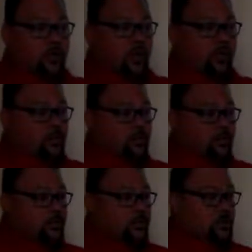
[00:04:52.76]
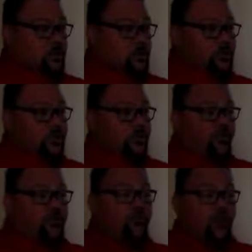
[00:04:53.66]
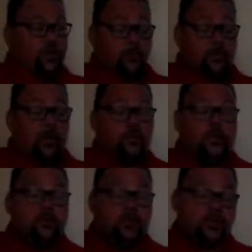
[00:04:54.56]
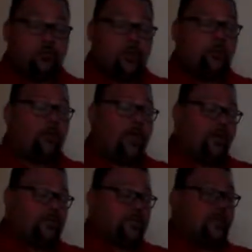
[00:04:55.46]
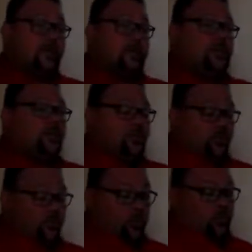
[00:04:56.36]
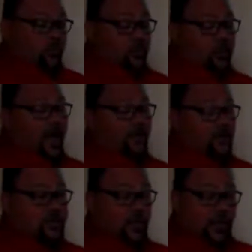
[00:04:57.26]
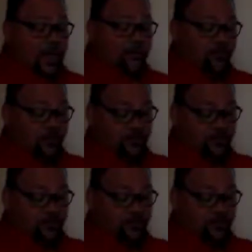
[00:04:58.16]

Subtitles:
Okay? C3, 4, and what we use to remember that is C3 through 5 to stay alive.